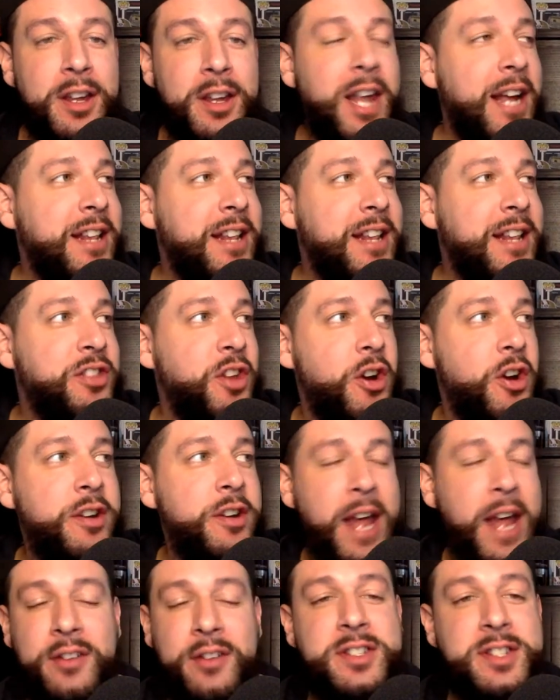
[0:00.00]
Like that third
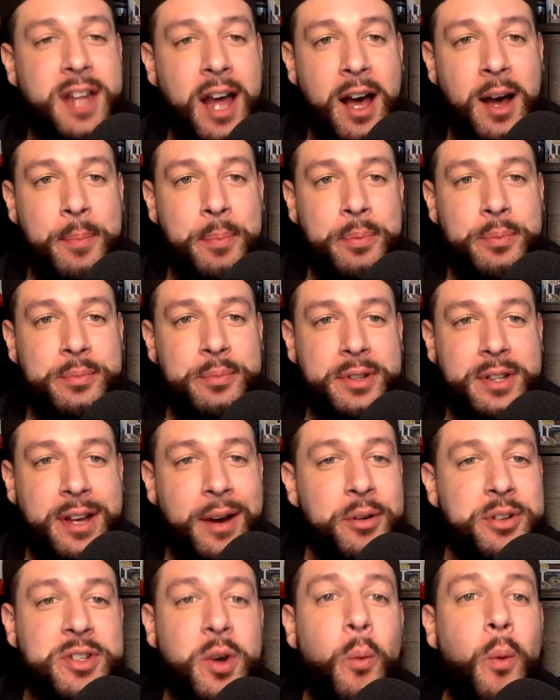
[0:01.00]
down stop,
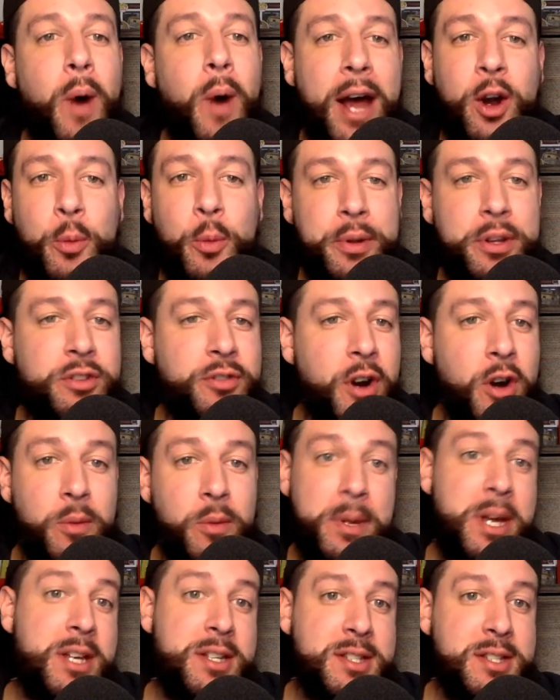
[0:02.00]
that was a wide open throw
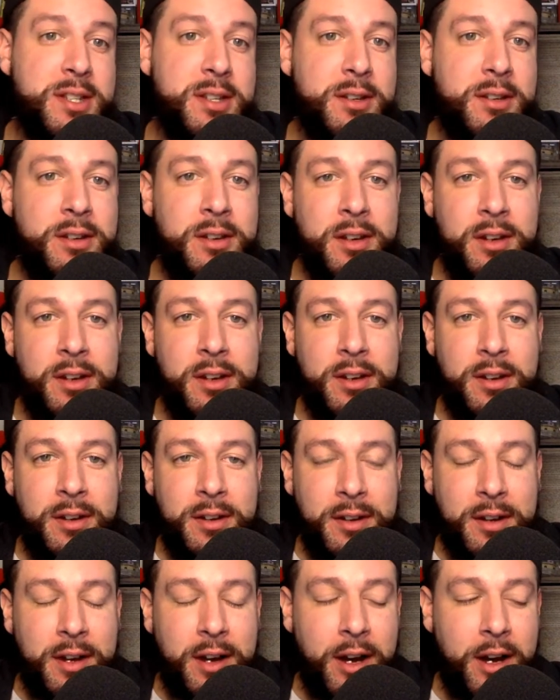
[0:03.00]
missed.
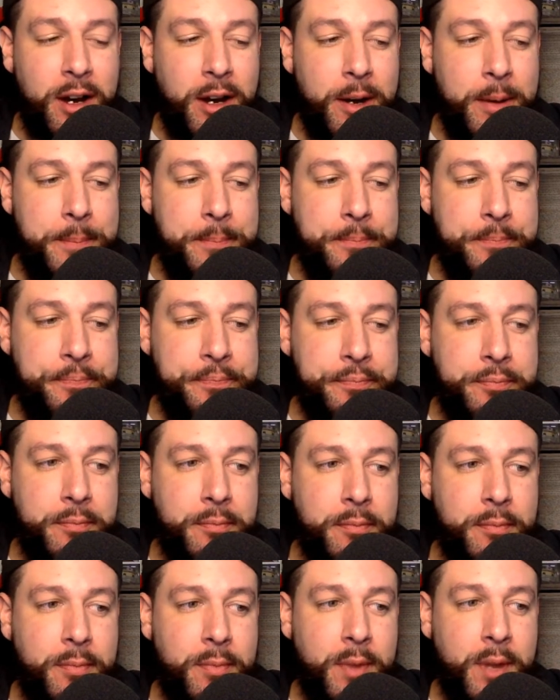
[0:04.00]
I
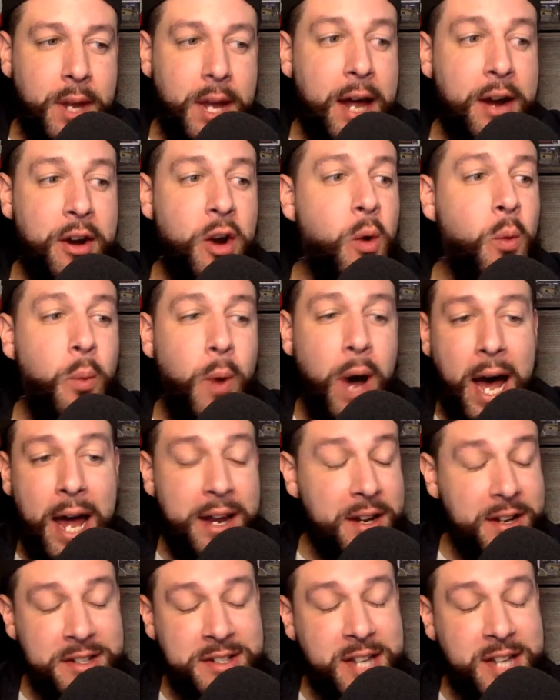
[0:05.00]
don't know
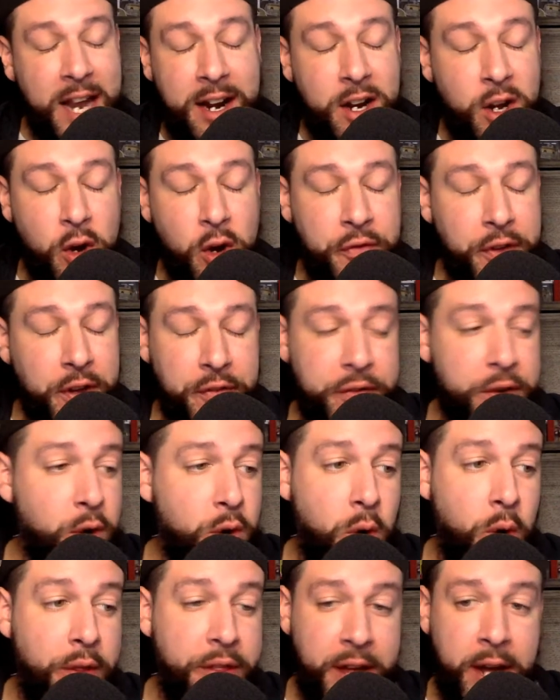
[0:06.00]
why they decided to go for the
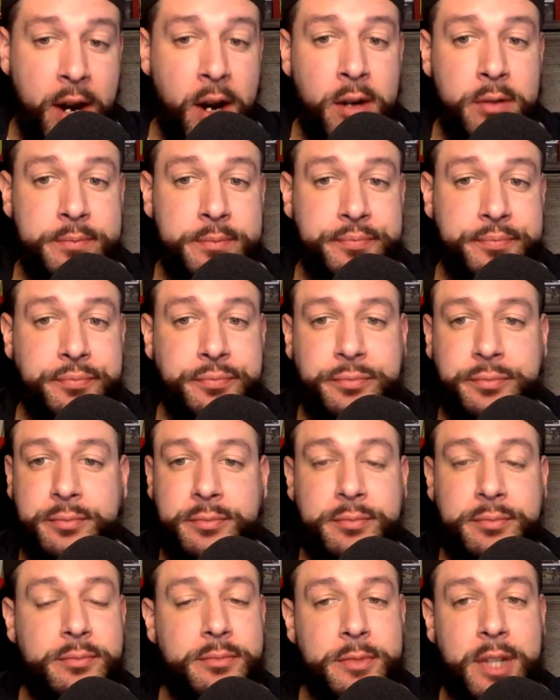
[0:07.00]
field goal there.
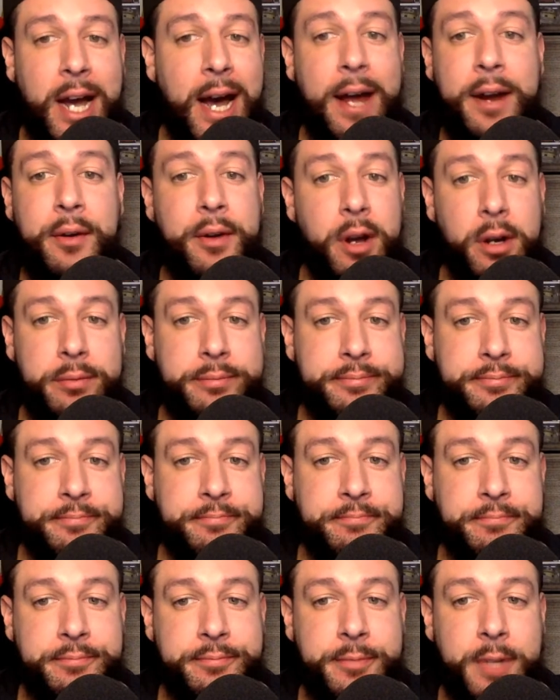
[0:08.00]
I don't
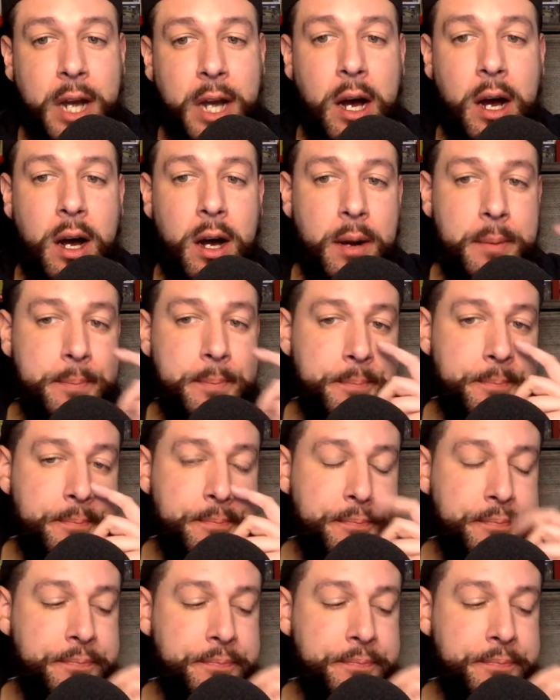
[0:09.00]
know.